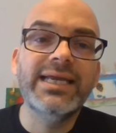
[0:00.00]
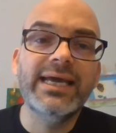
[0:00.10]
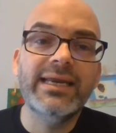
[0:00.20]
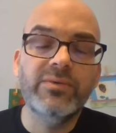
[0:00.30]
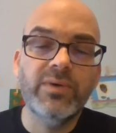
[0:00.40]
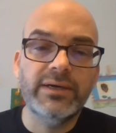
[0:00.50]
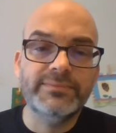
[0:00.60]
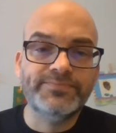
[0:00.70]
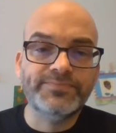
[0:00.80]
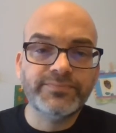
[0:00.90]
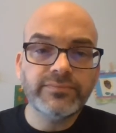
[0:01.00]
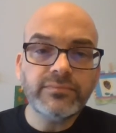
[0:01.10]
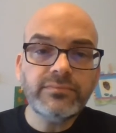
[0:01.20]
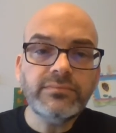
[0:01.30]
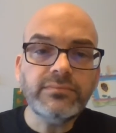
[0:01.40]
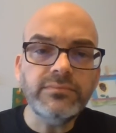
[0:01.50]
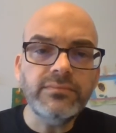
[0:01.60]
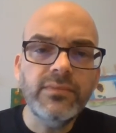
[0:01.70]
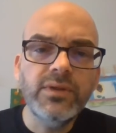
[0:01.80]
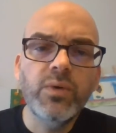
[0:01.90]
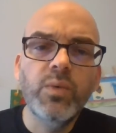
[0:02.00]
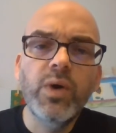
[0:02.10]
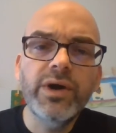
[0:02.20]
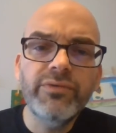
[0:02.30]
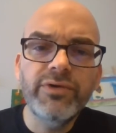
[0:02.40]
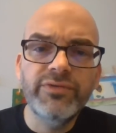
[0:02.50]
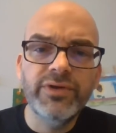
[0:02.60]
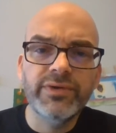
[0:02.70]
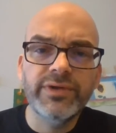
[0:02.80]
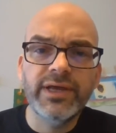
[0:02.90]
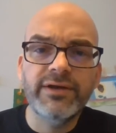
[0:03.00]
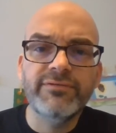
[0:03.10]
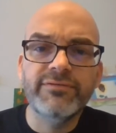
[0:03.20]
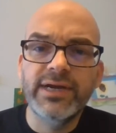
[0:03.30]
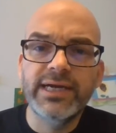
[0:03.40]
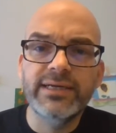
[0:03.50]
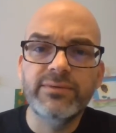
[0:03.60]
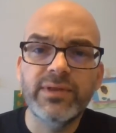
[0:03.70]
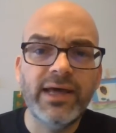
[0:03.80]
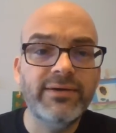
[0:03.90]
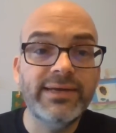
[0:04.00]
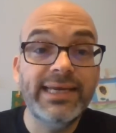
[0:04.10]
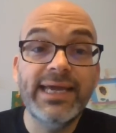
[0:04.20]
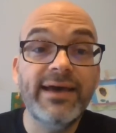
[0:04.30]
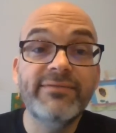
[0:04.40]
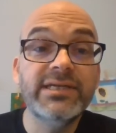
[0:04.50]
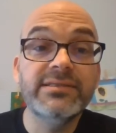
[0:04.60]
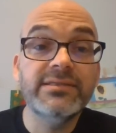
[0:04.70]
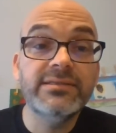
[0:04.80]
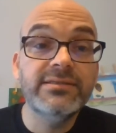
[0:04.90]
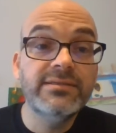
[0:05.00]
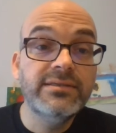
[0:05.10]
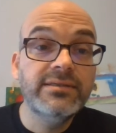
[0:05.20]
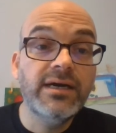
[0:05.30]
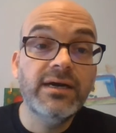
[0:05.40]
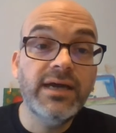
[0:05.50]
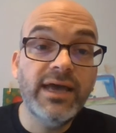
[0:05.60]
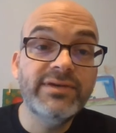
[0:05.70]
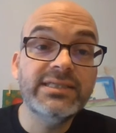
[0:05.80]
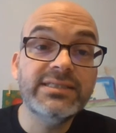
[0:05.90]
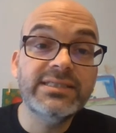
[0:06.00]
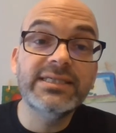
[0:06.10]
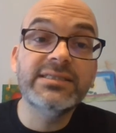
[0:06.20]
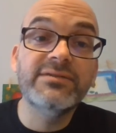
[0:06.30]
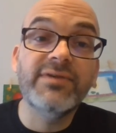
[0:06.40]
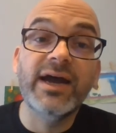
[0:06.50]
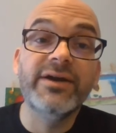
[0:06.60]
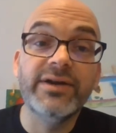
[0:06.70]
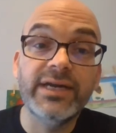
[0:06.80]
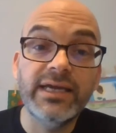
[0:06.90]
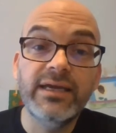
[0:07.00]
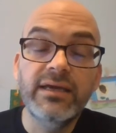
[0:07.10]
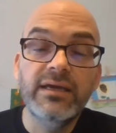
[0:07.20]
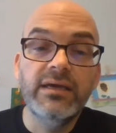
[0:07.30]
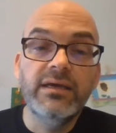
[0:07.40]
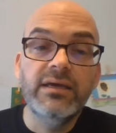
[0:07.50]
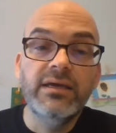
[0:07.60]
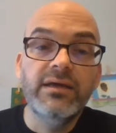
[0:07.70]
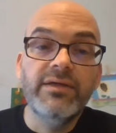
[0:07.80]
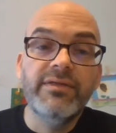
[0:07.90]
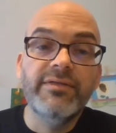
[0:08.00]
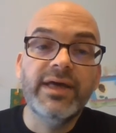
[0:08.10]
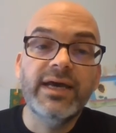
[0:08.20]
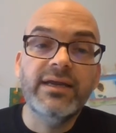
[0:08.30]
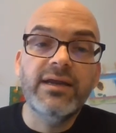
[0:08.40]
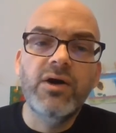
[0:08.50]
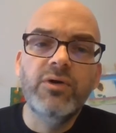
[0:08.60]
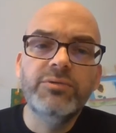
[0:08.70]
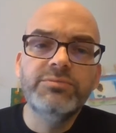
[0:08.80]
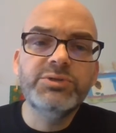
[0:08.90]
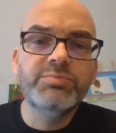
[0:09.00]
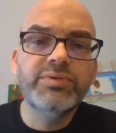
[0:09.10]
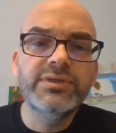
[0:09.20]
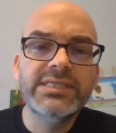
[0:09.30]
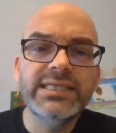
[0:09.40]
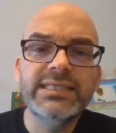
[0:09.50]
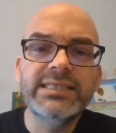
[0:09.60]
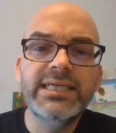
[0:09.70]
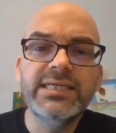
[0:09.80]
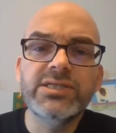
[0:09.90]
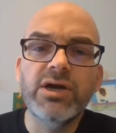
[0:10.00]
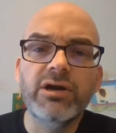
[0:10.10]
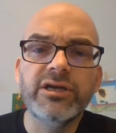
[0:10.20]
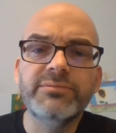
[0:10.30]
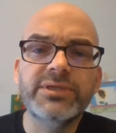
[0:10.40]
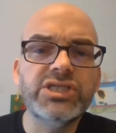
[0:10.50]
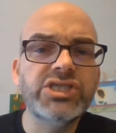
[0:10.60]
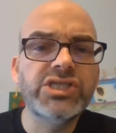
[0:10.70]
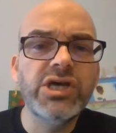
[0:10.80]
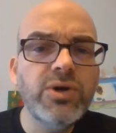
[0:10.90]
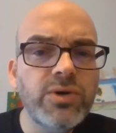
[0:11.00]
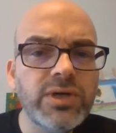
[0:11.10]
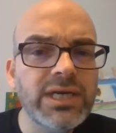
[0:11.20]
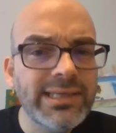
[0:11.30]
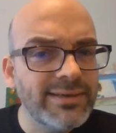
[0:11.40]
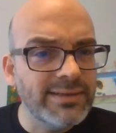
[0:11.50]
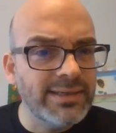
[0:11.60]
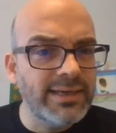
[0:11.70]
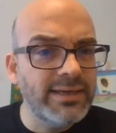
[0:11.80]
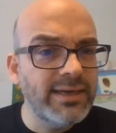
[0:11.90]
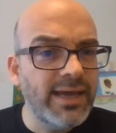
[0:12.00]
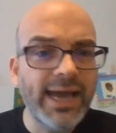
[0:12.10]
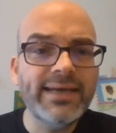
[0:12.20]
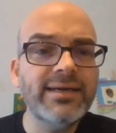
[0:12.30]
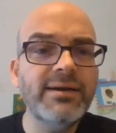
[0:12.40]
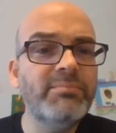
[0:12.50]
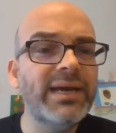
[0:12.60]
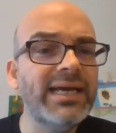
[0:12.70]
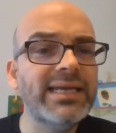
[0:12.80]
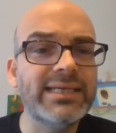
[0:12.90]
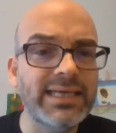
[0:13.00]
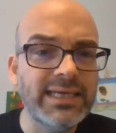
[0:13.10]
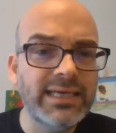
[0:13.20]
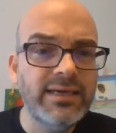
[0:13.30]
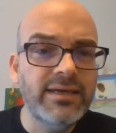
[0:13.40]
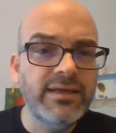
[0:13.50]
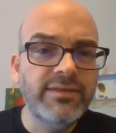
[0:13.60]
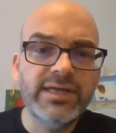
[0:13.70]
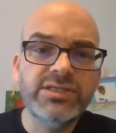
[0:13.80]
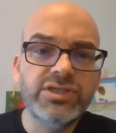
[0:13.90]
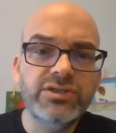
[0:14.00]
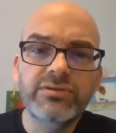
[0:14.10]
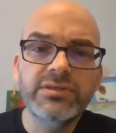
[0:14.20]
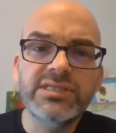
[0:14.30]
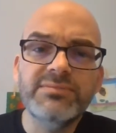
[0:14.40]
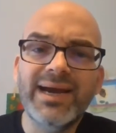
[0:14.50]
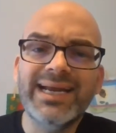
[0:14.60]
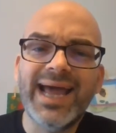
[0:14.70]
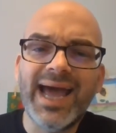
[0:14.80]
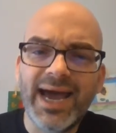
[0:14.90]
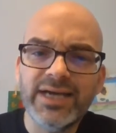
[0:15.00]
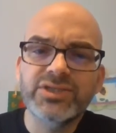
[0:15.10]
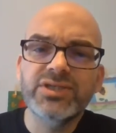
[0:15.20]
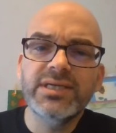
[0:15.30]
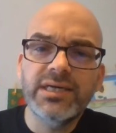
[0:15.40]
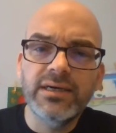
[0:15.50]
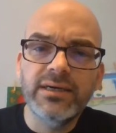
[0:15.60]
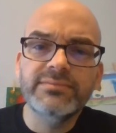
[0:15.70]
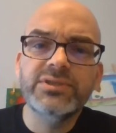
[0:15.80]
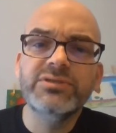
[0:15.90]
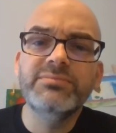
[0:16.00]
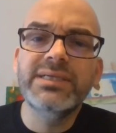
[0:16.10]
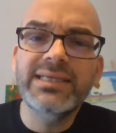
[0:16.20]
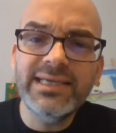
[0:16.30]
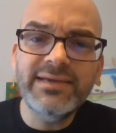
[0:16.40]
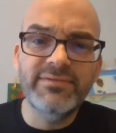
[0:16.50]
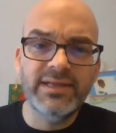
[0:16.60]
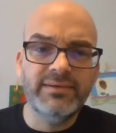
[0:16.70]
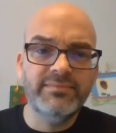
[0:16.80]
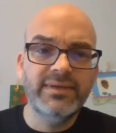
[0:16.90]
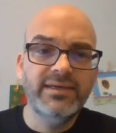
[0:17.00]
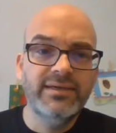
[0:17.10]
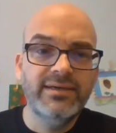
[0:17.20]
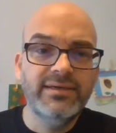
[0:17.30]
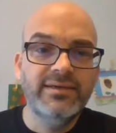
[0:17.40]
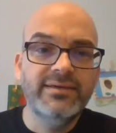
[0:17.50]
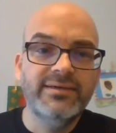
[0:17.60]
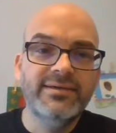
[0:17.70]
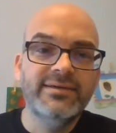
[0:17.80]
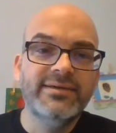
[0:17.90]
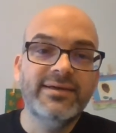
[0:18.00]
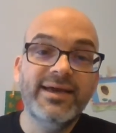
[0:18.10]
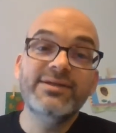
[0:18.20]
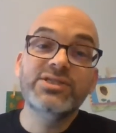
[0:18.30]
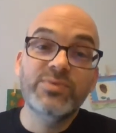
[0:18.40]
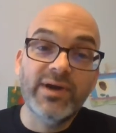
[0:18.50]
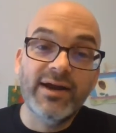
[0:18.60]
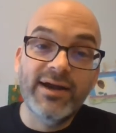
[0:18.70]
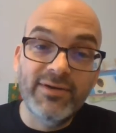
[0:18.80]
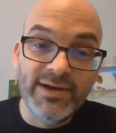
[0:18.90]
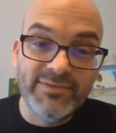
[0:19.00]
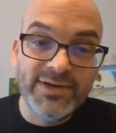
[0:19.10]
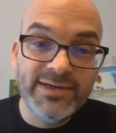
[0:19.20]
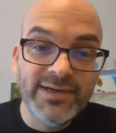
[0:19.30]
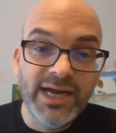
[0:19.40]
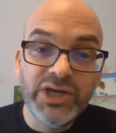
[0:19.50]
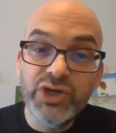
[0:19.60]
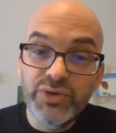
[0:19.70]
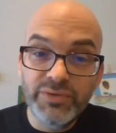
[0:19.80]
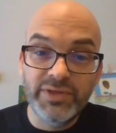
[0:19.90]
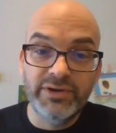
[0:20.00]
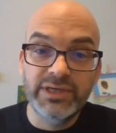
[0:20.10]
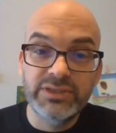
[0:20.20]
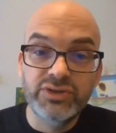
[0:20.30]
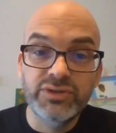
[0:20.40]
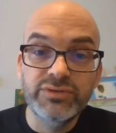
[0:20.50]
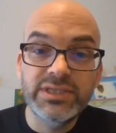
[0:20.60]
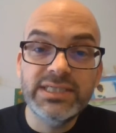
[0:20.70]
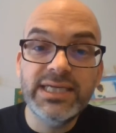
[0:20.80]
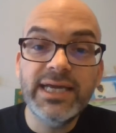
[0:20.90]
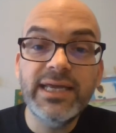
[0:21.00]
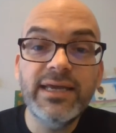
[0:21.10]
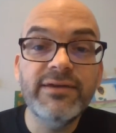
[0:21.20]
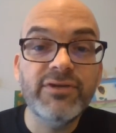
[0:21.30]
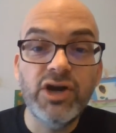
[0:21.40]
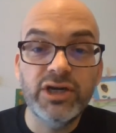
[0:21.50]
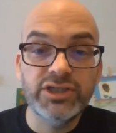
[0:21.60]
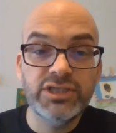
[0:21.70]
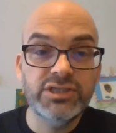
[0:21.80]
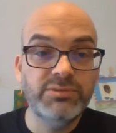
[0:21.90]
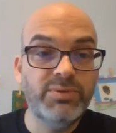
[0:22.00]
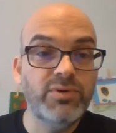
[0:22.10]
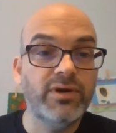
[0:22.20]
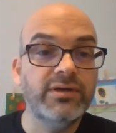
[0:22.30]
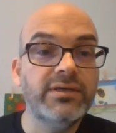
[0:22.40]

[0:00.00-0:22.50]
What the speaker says: anywhere. One reviewer there fretted, without any evident sense of irony, that Holmes presented his arguments so clearly and compellingly that students might actually come to believe them. Elsewhere, however, a new theory drew steady if cautious support.